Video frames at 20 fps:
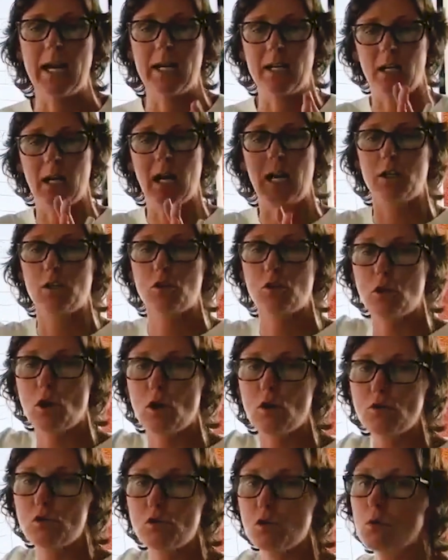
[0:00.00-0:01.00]
And it kind of
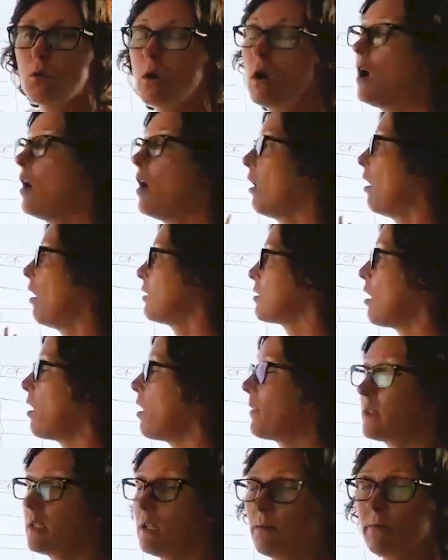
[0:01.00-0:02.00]
shows you on all
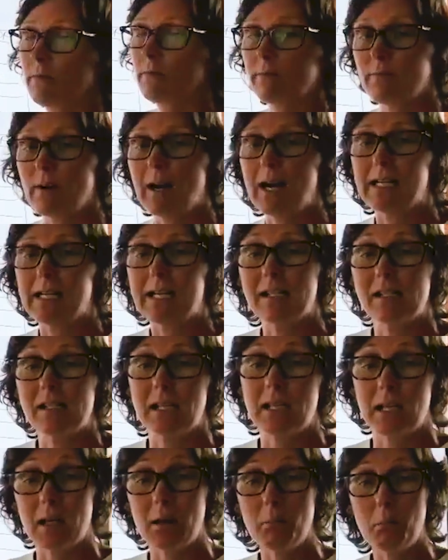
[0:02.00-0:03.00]
the different
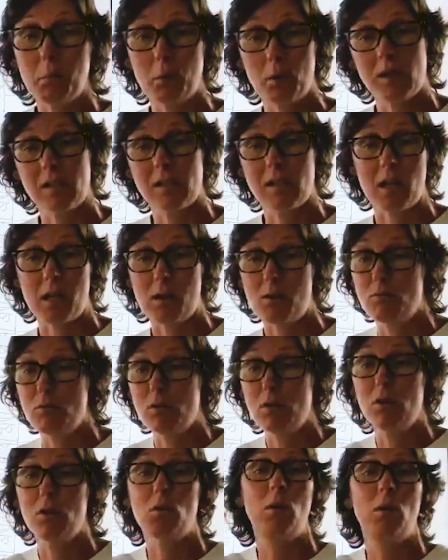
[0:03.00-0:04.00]
financing inputs that you
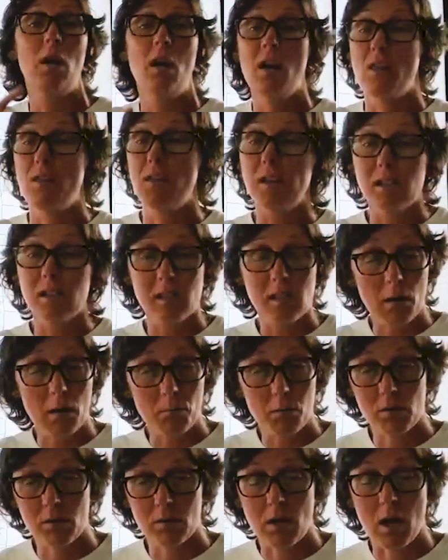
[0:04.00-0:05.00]
do, this
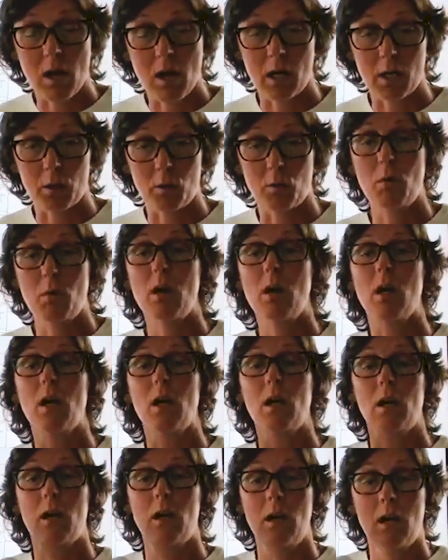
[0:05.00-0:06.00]
number is not going to work.